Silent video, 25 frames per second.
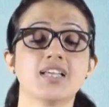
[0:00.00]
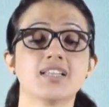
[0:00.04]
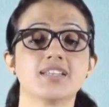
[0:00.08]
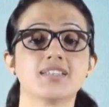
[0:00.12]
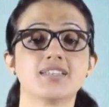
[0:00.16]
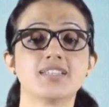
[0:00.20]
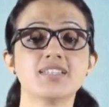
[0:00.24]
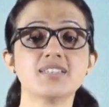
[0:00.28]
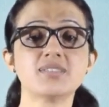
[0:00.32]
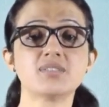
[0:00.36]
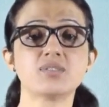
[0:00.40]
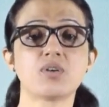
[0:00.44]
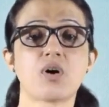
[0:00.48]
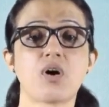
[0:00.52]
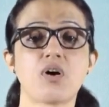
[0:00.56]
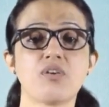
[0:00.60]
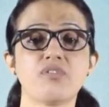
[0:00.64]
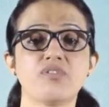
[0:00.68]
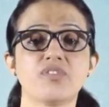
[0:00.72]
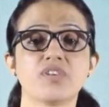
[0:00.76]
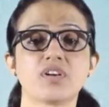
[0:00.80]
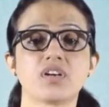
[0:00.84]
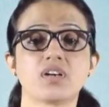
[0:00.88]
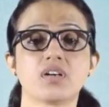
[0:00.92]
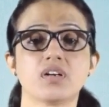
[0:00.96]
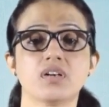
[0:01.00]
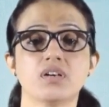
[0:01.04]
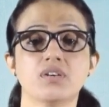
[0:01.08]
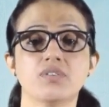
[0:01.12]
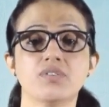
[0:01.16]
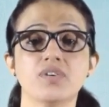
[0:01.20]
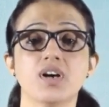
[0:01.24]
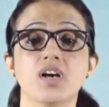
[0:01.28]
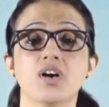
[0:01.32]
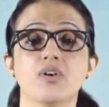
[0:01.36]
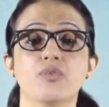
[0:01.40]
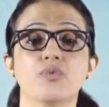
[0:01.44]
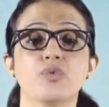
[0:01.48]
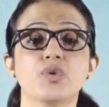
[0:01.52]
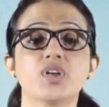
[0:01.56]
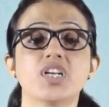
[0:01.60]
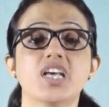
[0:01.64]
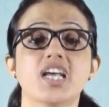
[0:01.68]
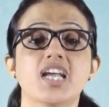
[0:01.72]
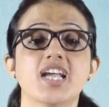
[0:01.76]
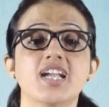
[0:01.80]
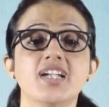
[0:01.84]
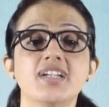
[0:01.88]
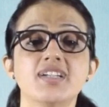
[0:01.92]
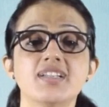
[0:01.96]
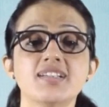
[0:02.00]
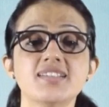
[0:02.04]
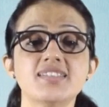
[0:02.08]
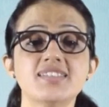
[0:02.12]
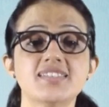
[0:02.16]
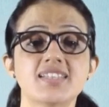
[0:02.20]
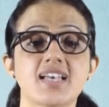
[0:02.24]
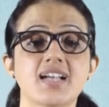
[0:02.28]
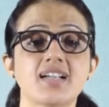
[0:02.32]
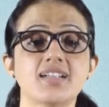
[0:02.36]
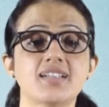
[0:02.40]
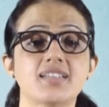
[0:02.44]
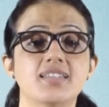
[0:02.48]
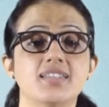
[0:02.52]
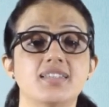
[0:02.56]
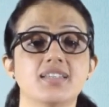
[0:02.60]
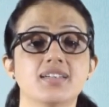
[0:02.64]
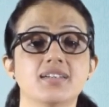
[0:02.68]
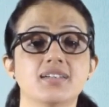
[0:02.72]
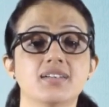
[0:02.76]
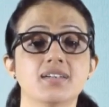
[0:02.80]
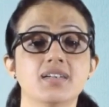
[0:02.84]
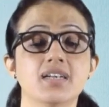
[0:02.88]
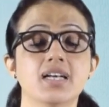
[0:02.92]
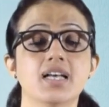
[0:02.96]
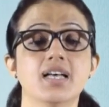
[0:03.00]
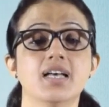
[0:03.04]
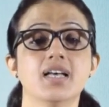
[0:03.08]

this offer curve would intersect the